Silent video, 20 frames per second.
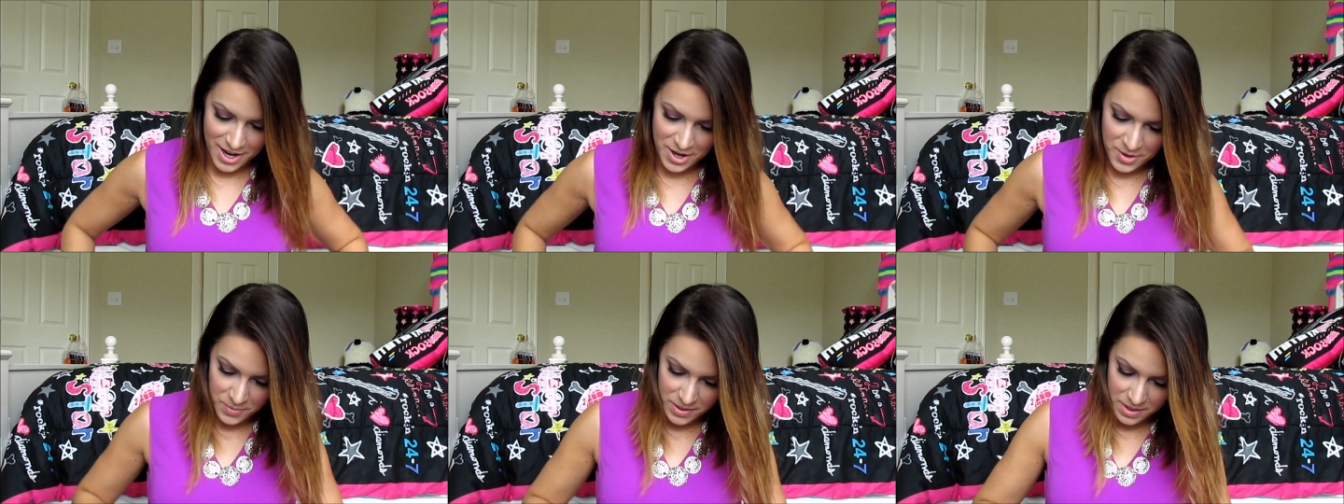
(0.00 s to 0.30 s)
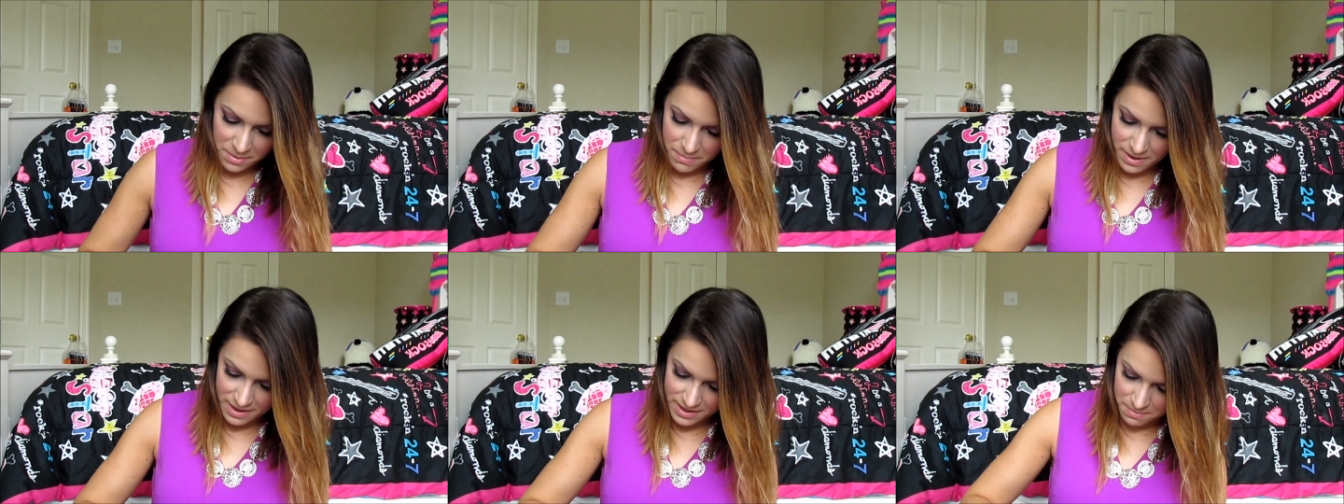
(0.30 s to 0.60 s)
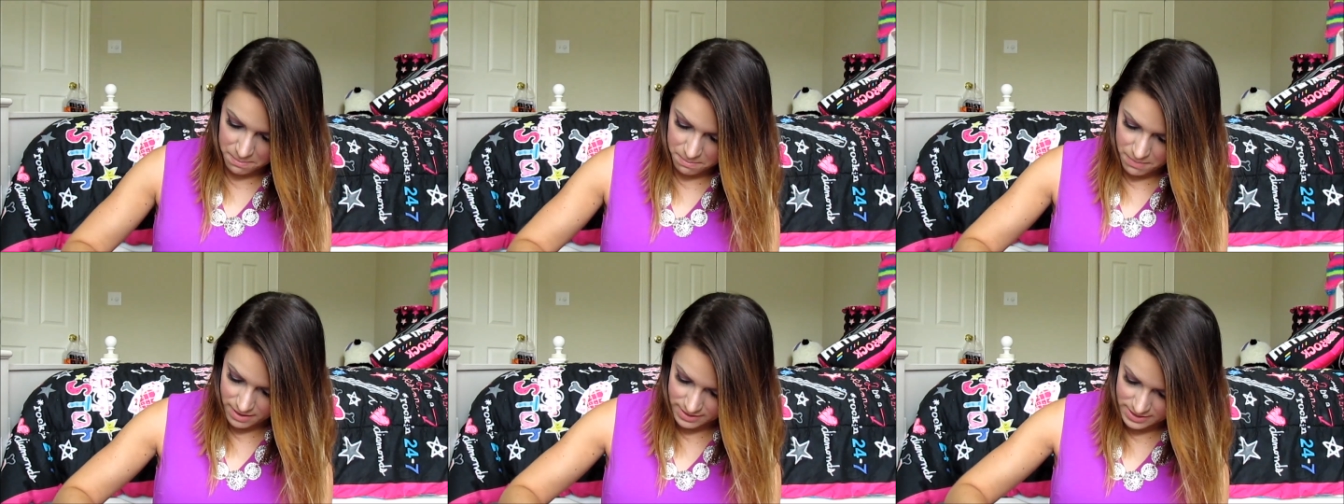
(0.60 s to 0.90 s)
I don't want to make a
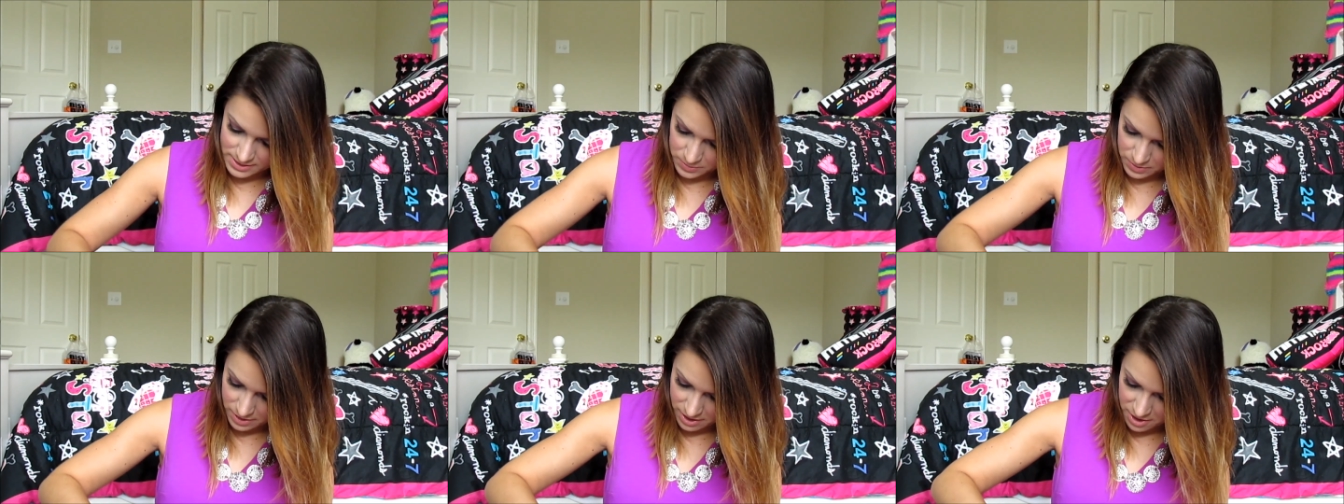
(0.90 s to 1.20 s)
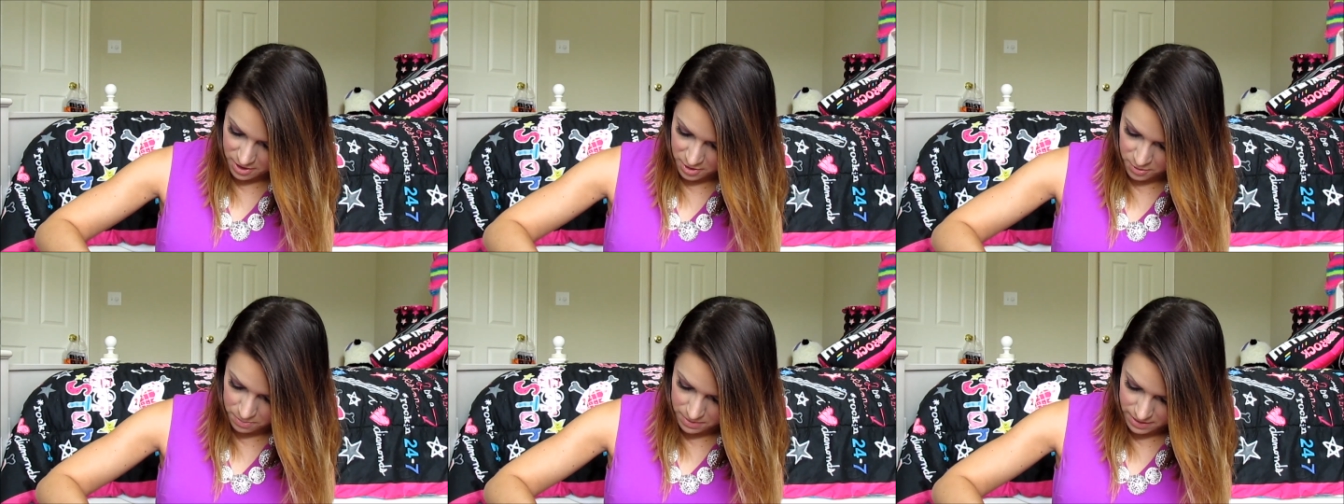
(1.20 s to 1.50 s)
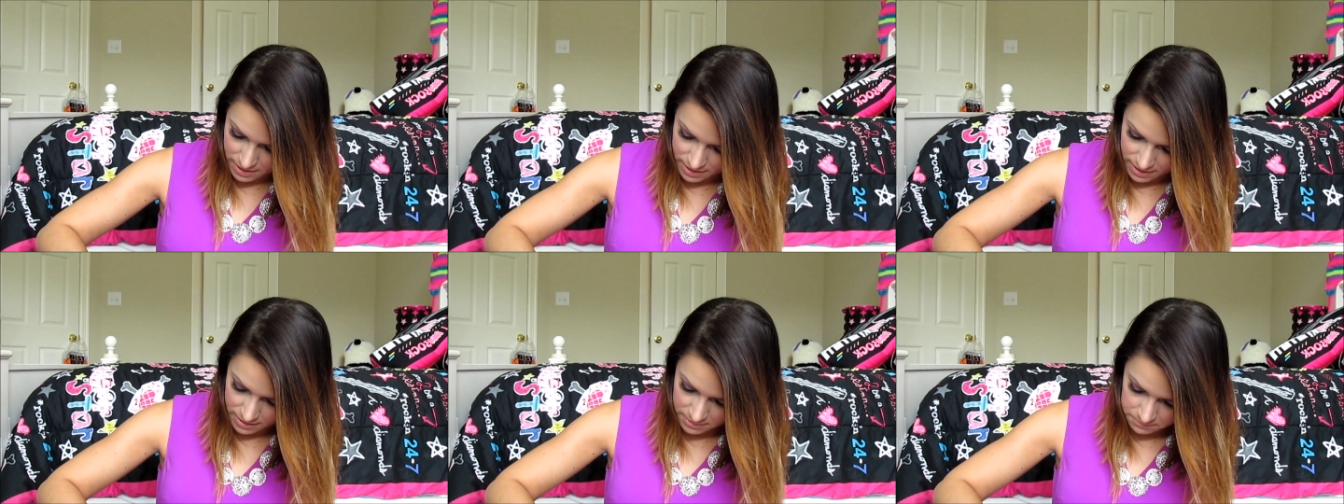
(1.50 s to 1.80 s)
mess when I
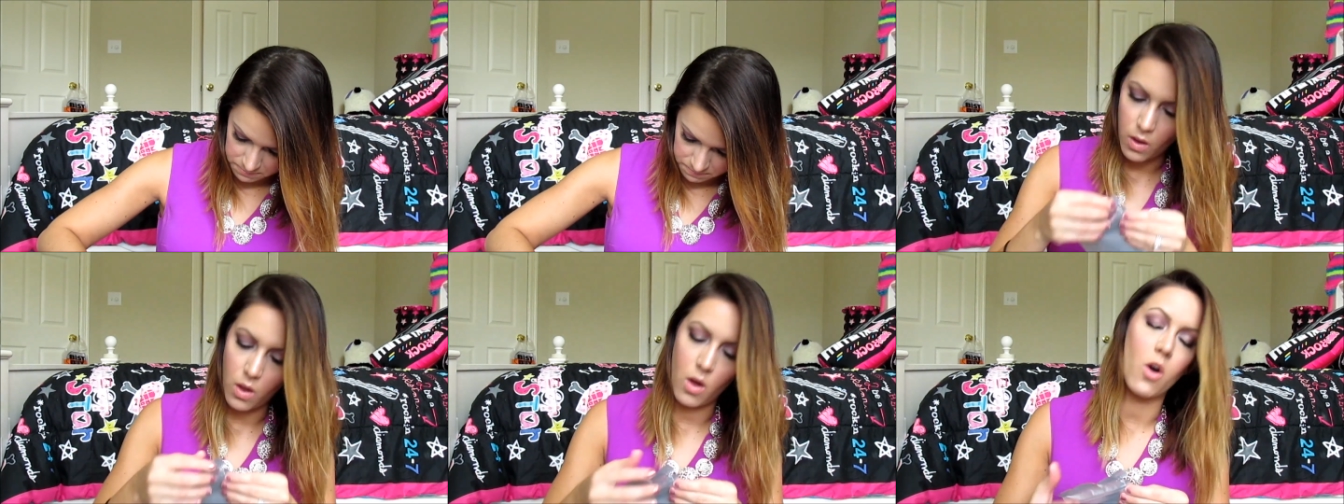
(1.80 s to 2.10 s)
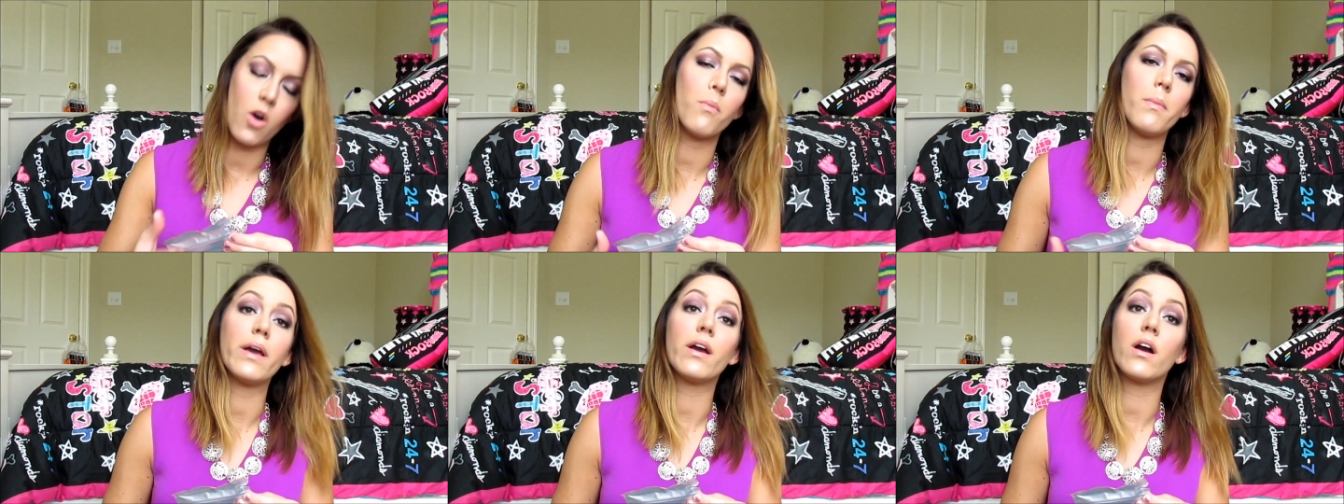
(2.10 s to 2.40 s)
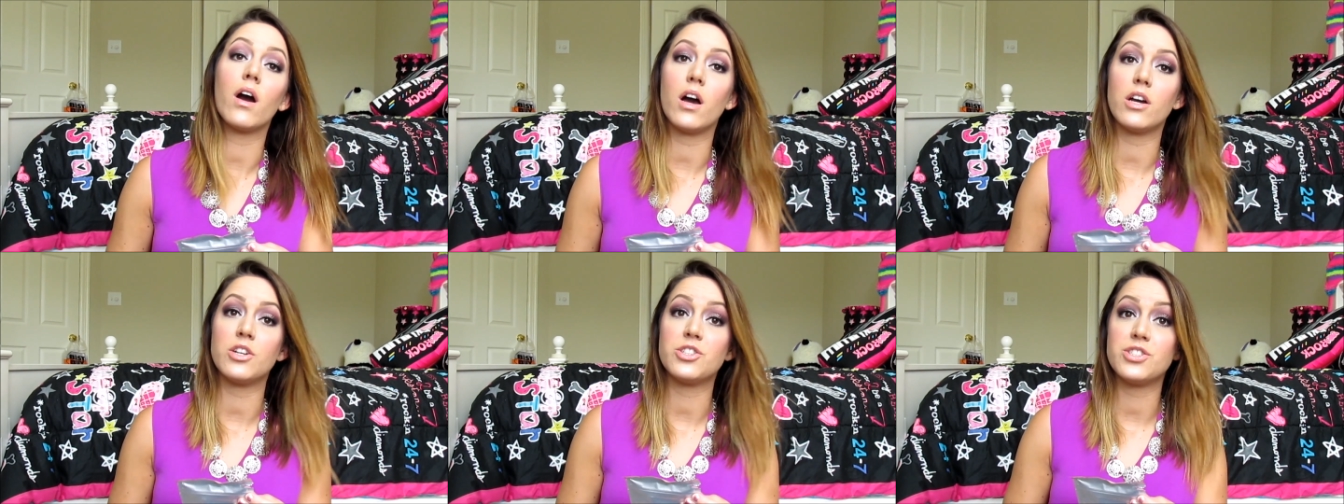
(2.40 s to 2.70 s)
open it. Oh my
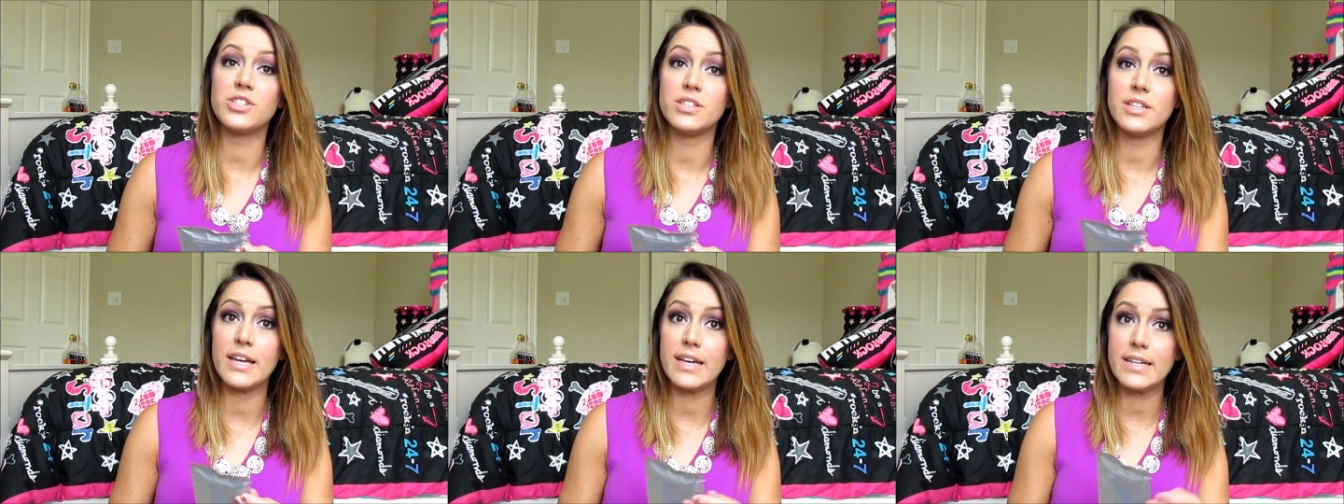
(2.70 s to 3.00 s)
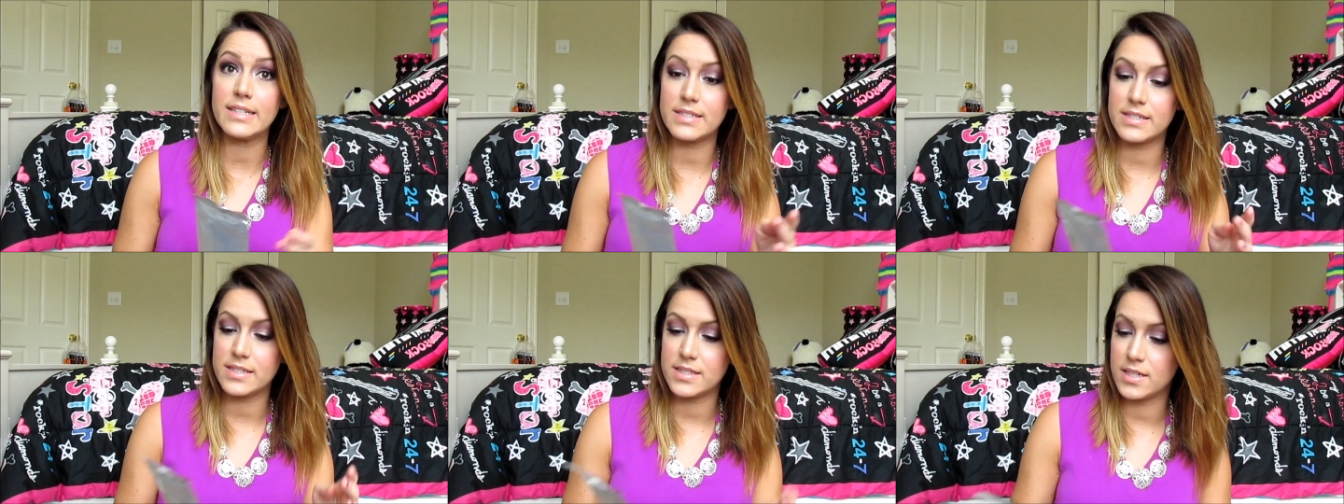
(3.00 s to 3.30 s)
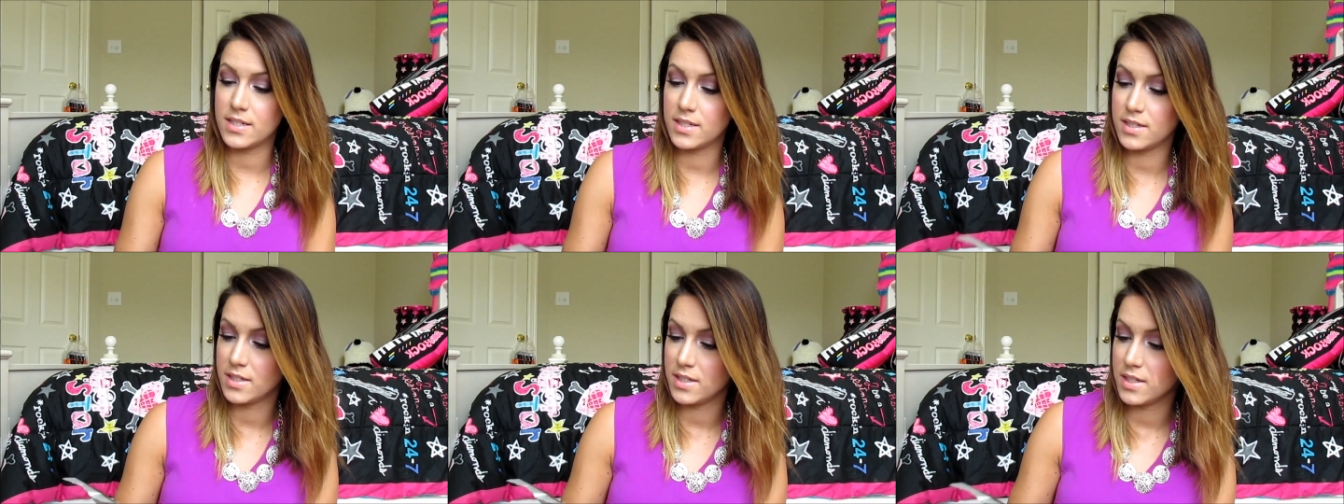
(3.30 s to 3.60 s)
gosh, yes.